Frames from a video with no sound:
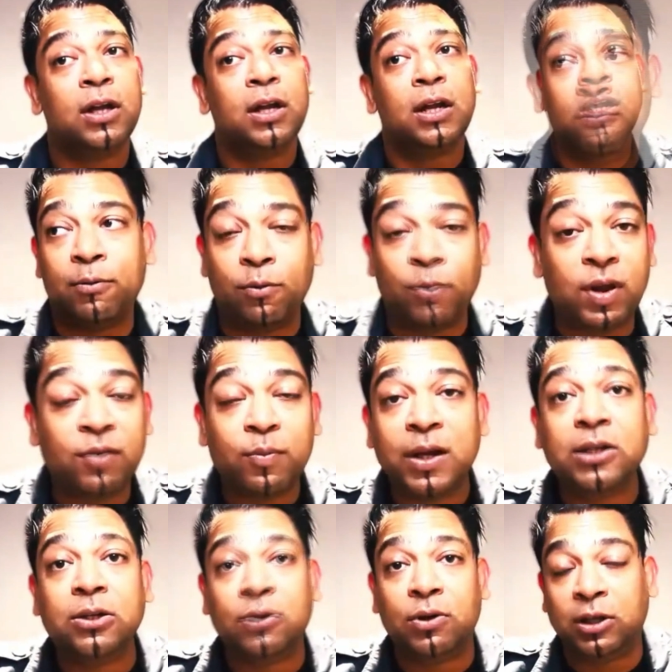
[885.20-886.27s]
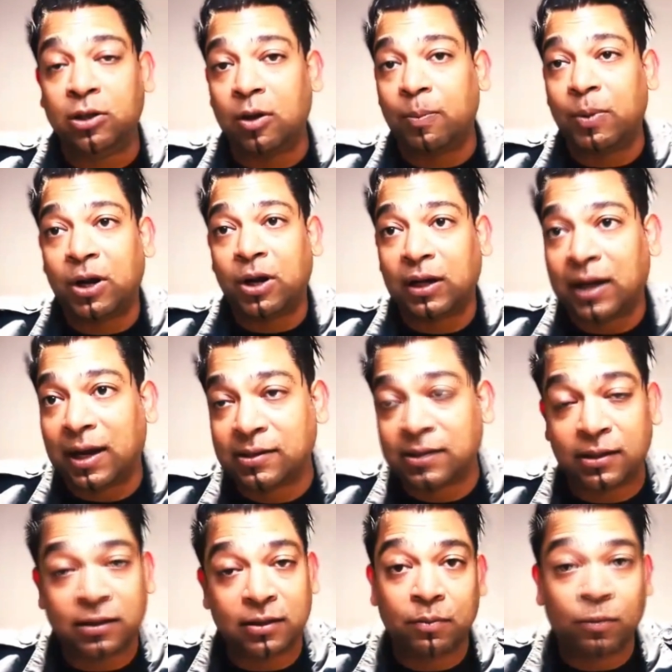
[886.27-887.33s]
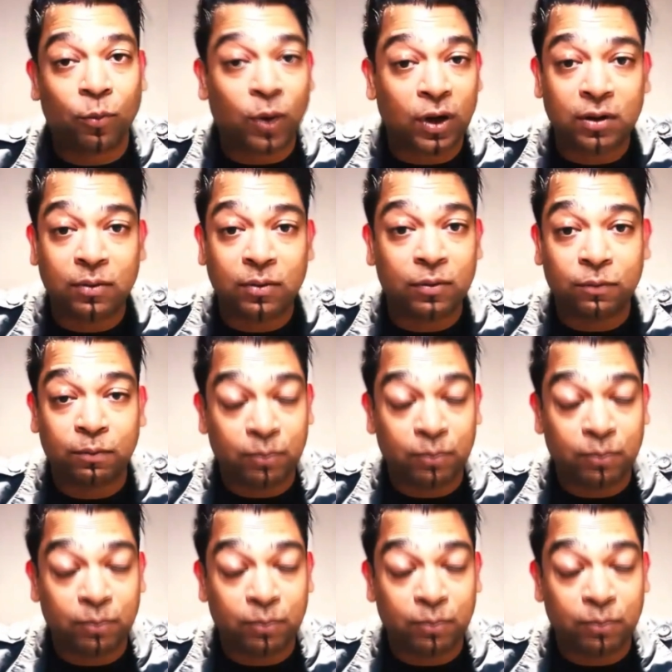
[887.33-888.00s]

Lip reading: We've been doing your podcast, and one of the